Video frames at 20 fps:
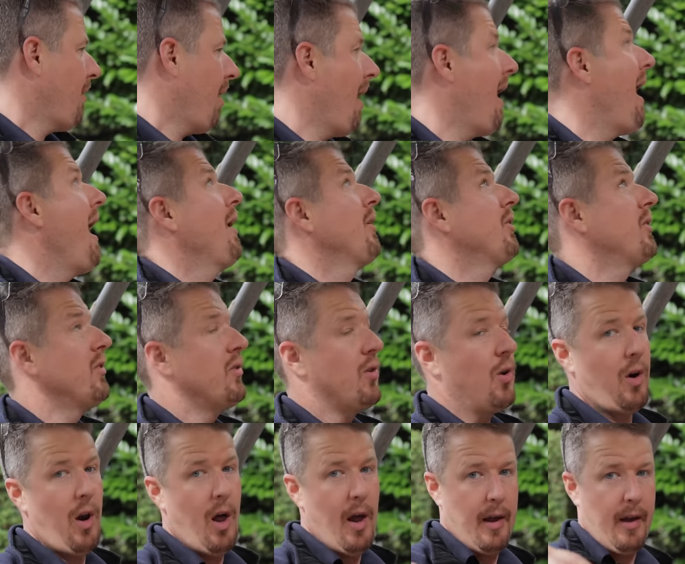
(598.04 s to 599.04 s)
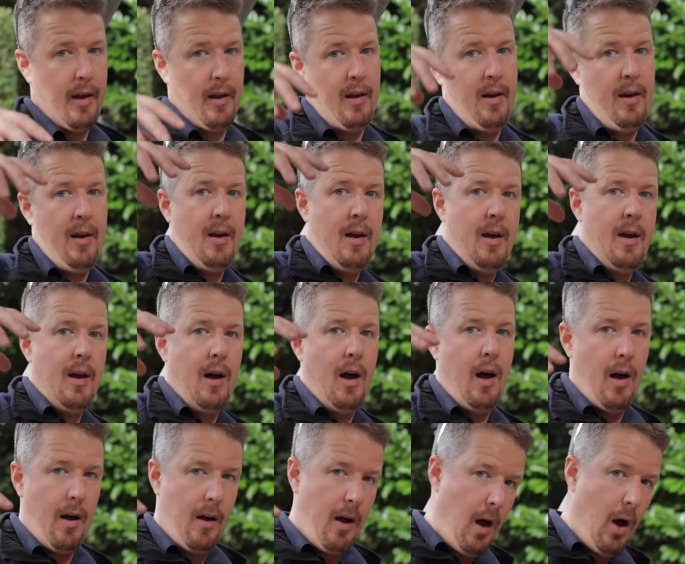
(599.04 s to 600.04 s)
my house is sort of like
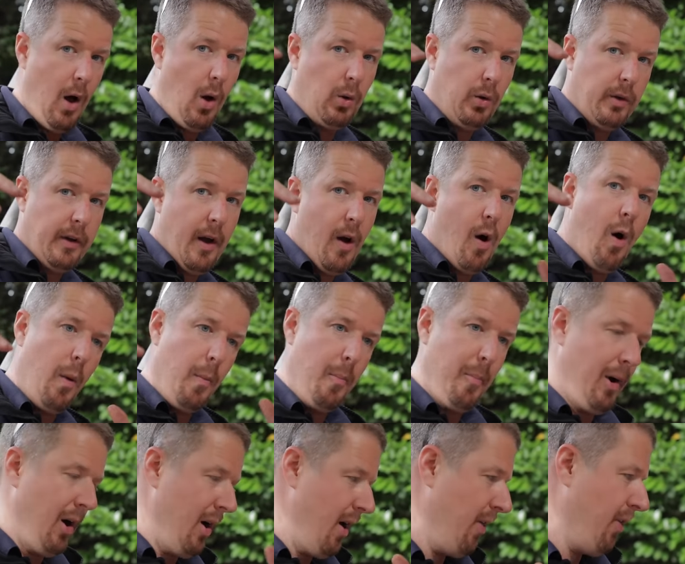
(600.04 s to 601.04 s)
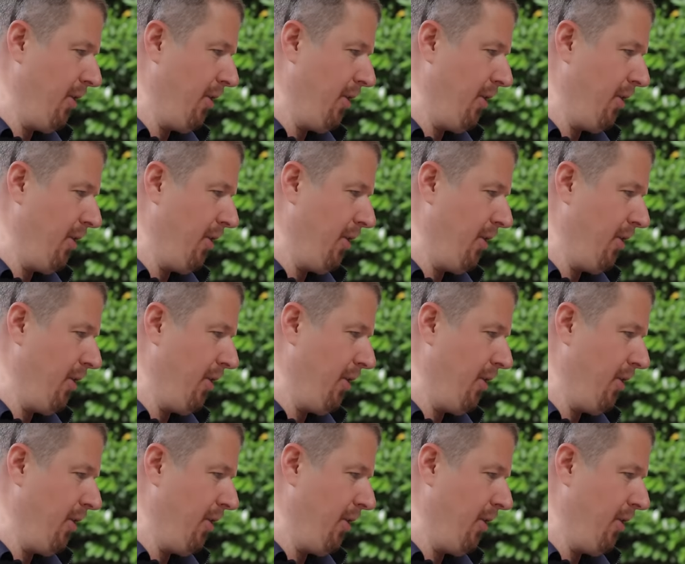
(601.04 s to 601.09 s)
holding on by a